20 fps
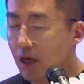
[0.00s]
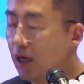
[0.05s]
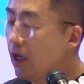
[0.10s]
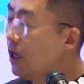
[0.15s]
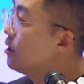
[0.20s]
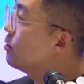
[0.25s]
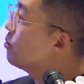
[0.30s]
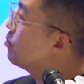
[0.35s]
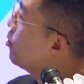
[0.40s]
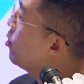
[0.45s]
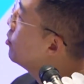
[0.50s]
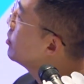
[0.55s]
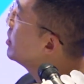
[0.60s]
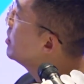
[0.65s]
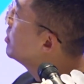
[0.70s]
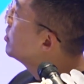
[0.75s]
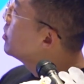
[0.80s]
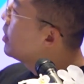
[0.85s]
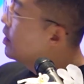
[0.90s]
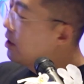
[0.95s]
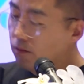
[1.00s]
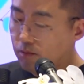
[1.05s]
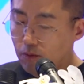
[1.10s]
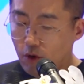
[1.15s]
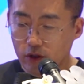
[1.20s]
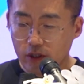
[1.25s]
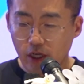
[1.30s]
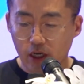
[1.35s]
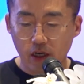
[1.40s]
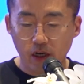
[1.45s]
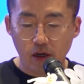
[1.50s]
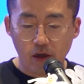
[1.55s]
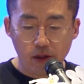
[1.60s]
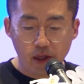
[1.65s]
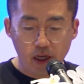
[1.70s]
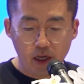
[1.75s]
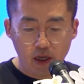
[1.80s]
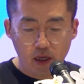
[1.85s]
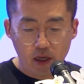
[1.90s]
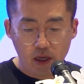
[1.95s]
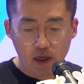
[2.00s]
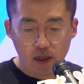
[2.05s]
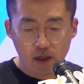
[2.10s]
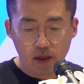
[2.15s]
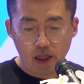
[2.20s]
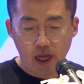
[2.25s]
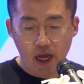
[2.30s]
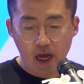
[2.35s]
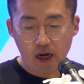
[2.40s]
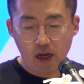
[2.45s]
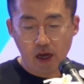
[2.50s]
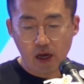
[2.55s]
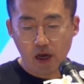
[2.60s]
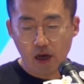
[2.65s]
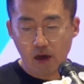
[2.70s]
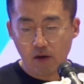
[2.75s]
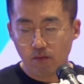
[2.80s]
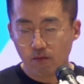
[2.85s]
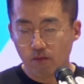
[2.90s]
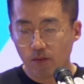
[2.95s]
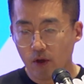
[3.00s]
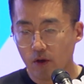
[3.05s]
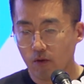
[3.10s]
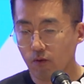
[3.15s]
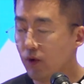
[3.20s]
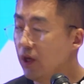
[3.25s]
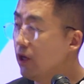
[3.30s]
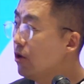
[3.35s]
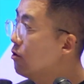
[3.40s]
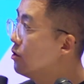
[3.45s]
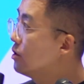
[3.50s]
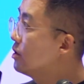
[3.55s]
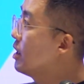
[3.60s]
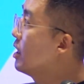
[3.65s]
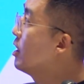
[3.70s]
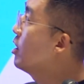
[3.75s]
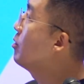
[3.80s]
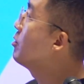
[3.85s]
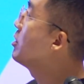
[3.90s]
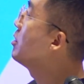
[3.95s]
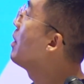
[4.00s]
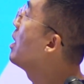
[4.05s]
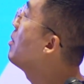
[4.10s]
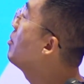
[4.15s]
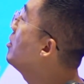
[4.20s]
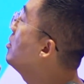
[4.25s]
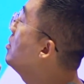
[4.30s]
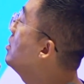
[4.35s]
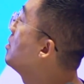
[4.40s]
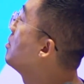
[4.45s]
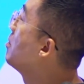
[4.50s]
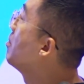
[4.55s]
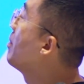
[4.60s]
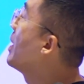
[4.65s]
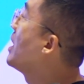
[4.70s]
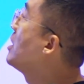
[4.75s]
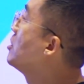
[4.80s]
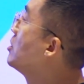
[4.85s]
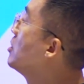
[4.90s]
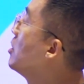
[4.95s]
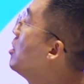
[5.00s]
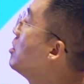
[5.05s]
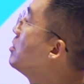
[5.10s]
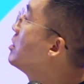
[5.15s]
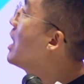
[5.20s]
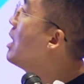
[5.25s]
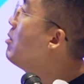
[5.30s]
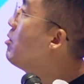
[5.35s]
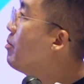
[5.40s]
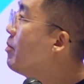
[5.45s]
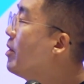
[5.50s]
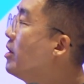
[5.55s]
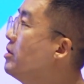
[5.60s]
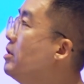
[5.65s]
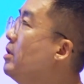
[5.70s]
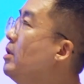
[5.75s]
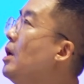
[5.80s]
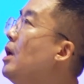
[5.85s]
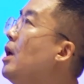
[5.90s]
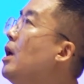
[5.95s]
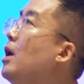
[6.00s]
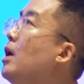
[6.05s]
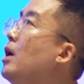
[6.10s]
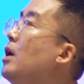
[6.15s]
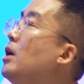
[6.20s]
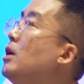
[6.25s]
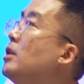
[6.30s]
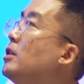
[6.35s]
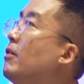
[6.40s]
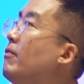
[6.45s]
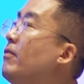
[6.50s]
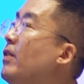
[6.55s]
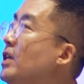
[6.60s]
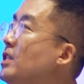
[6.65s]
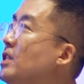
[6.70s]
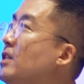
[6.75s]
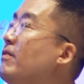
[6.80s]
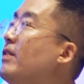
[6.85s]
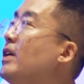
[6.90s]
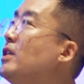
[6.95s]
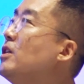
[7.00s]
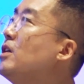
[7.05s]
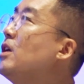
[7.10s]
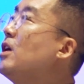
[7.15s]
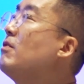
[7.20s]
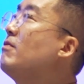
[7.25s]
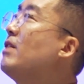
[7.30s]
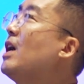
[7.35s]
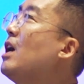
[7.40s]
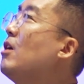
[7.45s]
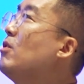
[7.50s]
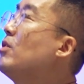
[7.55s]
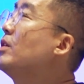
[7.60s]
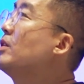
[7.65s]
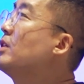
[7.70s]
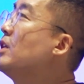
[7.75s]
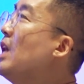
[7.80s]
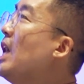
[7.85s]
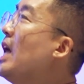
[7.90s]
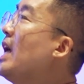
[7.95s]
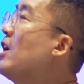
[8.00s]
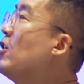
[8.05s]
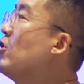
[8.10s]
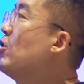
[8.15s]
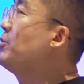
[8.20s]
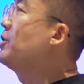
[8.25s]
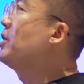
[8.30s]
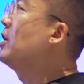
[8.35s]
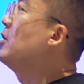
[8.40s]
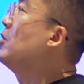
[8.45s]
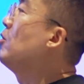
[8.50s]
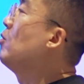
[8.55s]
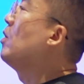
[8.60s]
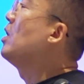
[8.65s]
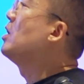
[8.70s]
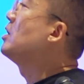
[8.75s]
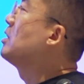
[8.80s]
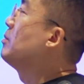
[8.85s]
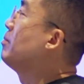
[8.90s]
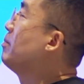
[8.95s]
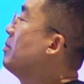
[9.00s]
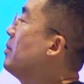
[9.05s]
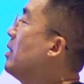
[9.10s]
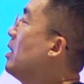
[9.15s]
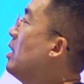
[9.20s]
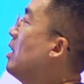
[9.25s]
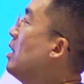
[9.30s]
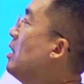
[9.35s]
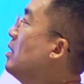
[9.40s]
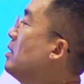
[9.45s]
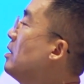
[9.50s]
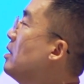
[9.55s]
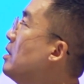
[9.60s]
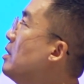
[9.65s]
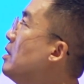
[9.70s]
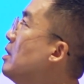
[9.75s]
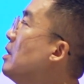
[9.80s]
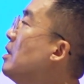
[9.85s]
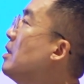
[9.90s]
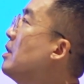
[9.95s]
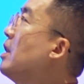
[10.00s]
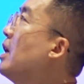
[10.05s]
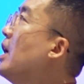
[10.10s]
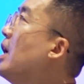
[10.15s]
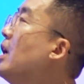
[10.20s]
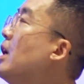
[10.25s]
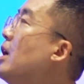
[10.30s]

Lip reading: It's more technical thing that we use encrypted mempool based on time lock puzzle. The first version of our delay encryption was that